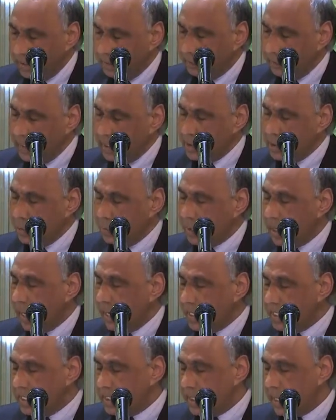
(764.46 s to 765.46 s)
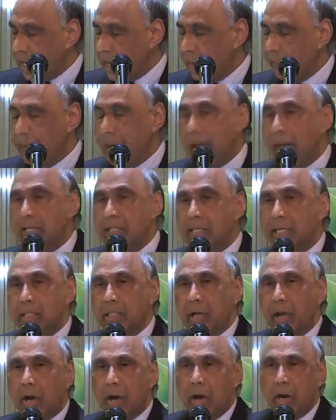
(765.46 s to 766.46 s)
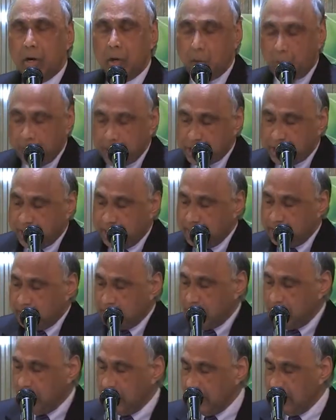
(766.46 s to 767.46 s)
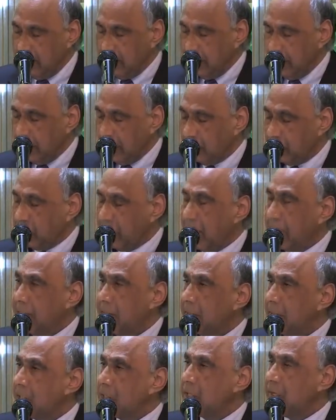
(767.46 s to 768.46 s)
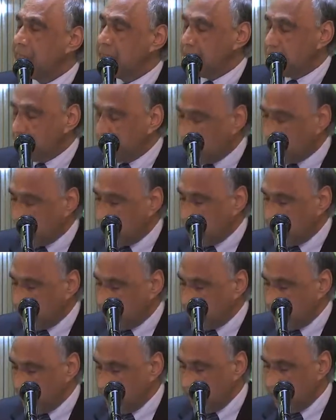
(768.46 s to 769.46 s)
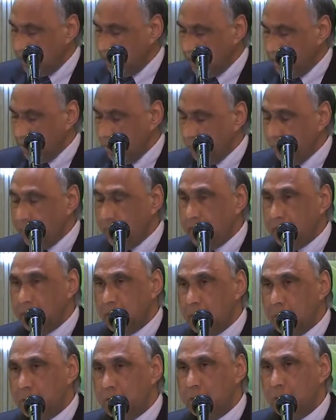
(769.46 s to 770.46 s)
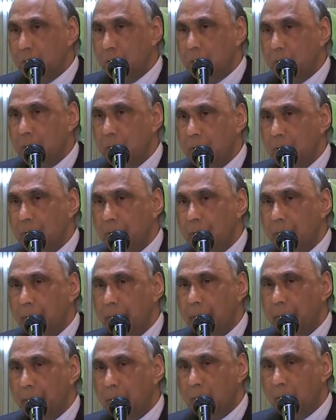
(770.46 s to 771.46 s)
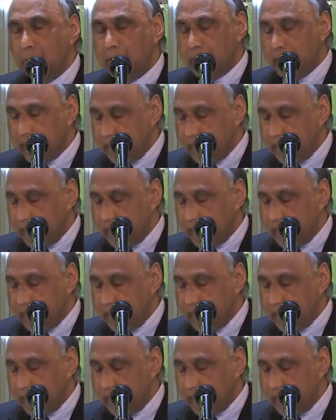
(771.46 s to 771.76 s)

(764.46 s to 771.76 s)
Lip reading: please do not stop asking the hard questions and writing the tough story. We need you more than